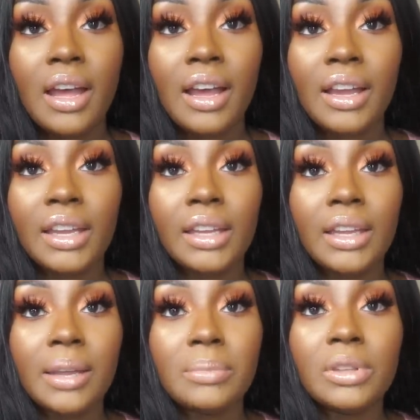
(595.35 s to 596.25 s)
I
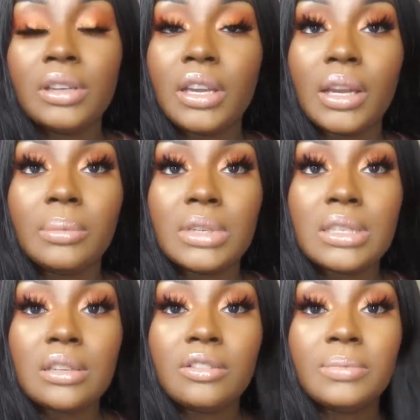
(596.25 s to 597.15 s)
am looking at
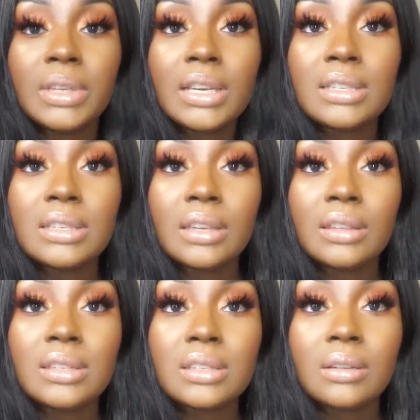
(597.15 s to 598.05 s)
myself because
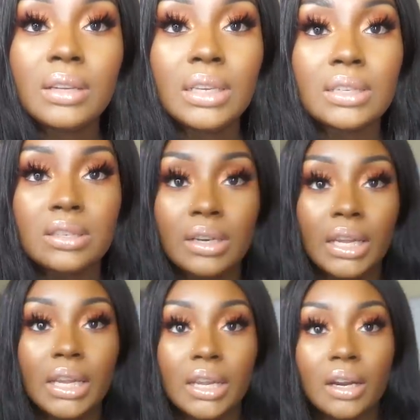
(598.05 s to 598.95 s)
the screen is
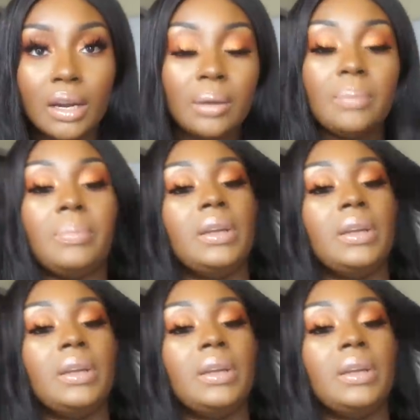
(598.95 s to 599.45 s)
right here.